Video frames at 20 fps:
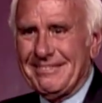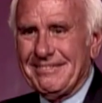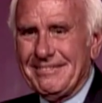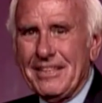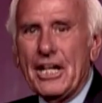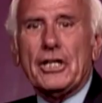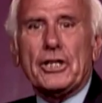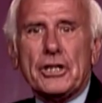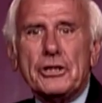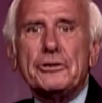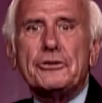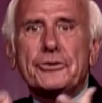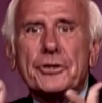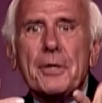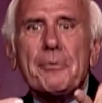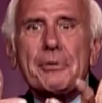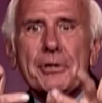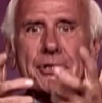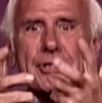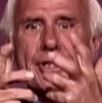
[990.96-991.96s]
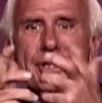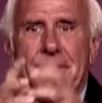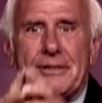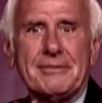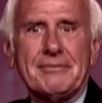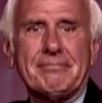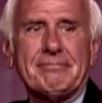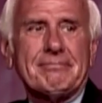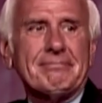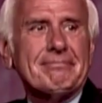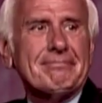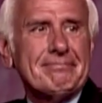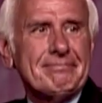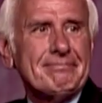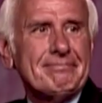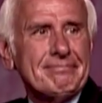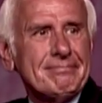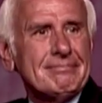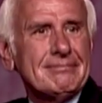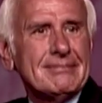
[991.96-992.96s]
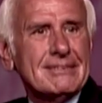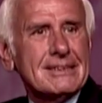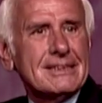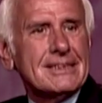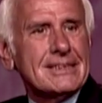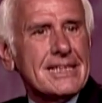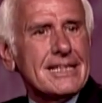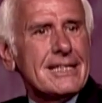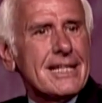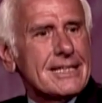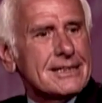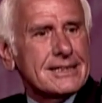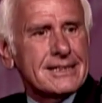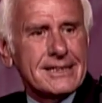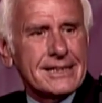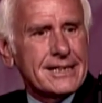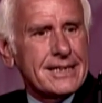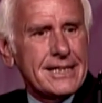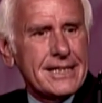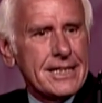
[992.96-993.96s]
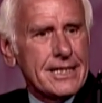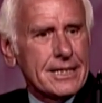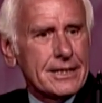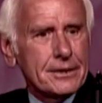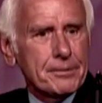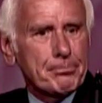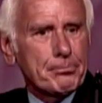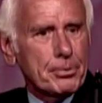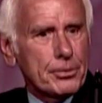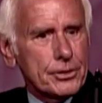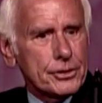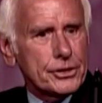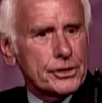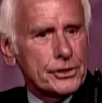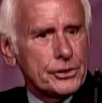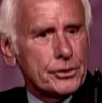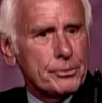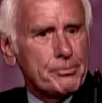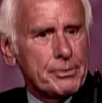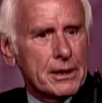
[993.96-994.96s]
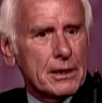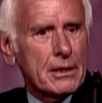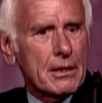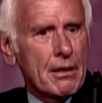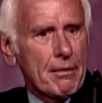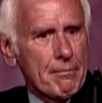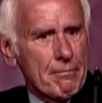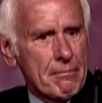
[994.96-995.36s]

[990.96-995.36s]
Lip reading: a contributor. See, that's the key, the person you become.